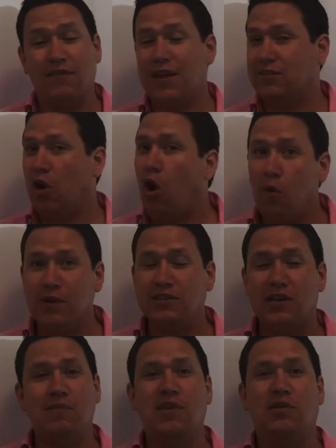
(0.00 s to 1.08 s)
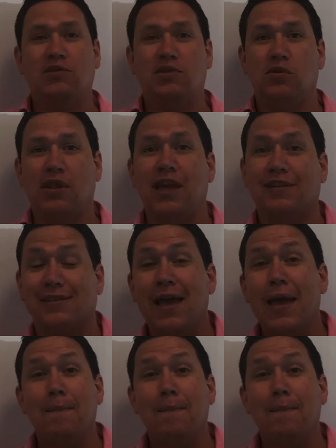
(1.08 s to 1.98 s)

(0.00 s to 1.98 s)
It's always going to be those 2 things.